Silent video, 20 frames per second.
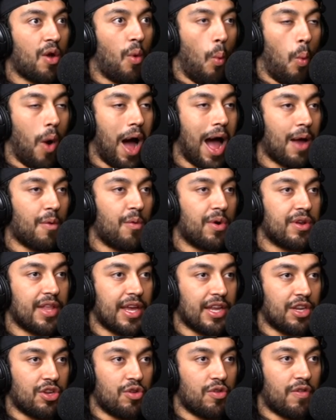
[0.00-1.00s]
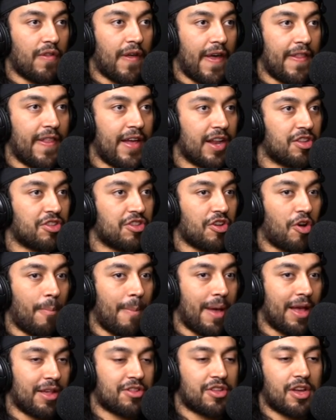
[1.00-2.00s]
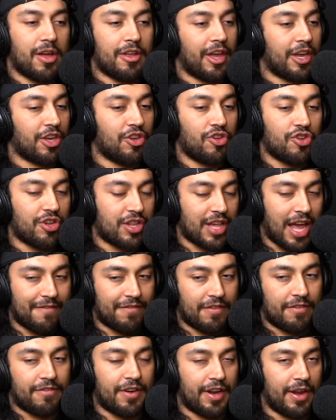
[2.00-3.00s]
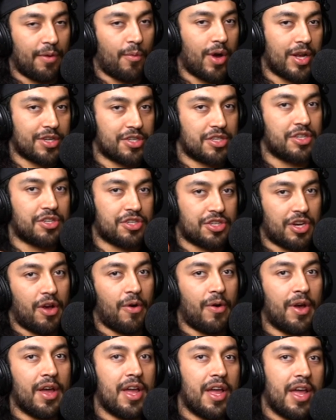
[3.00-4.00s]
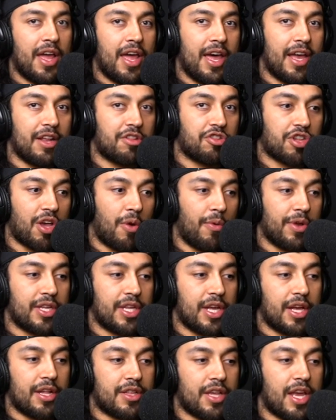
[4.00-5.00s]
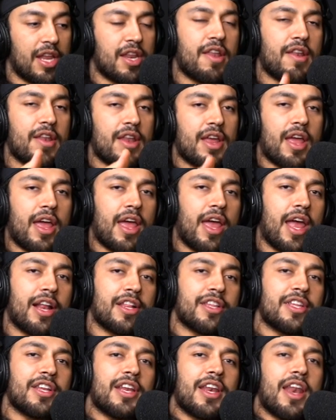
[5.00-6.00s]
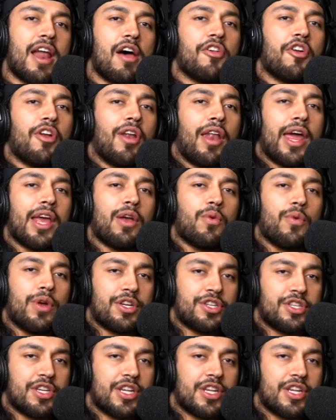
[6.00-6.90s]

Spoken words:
Why would they do that? That's so messed up. Like, you just have to freaking watch this show. It's so intense. And it's in another language.